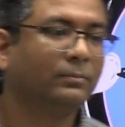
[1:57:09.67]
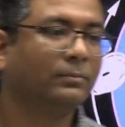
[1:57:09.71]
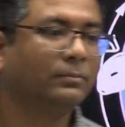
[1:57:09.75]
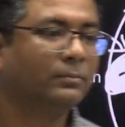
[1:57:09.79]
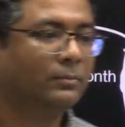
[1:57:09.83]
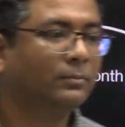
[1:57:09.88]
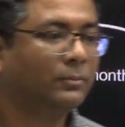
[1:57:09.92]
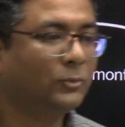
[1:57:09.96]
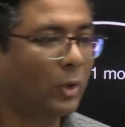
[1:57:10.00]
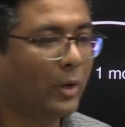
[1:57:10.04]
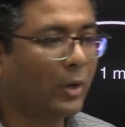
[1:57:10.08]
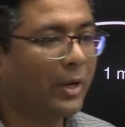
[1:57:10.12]

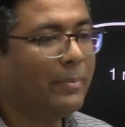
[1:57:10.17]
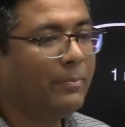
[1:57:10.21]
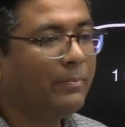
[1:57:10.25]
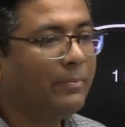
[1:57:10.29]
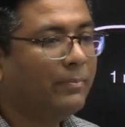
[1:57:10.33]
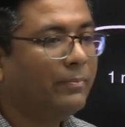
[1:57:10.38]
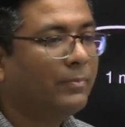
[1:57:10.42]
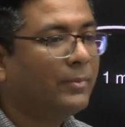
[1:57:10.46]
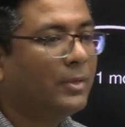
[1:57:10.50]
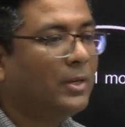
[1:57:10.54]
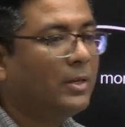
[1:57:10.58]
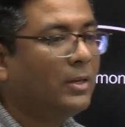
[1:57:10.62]
Okay,
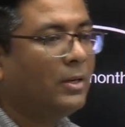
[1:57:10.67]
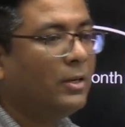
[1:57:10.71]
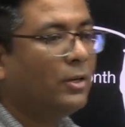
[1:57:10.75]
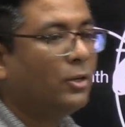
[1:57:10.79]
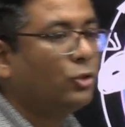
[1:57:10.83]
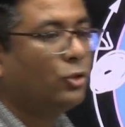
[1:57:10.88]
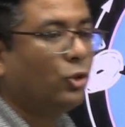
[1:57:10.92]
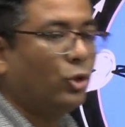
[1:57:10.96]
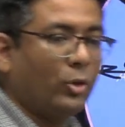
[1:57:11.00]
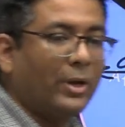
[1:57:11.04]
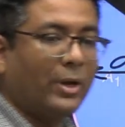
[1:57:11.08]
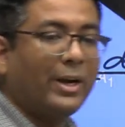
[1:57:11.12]
so
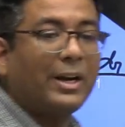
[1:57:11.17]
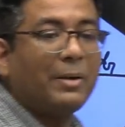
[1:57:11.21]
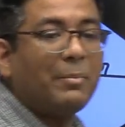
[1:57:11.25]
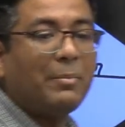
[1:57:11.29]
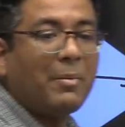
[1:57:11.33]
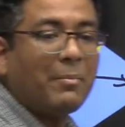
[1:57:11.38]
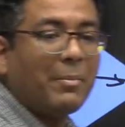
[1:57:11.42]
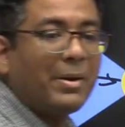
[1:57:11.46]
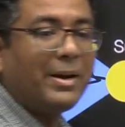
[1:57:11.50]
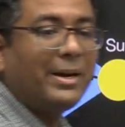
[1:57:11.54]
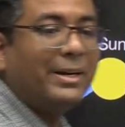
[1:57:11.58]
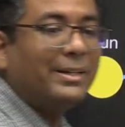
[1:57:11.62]
you can
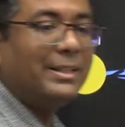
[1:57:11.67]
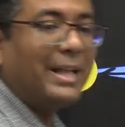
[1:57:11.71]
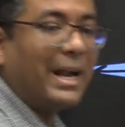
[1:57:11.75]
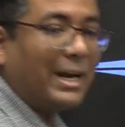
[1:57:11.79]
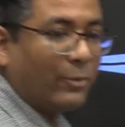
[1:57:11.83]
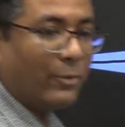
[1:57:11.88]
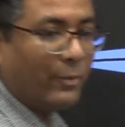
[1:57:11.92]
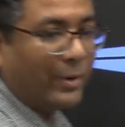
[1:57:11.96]
remember it that way,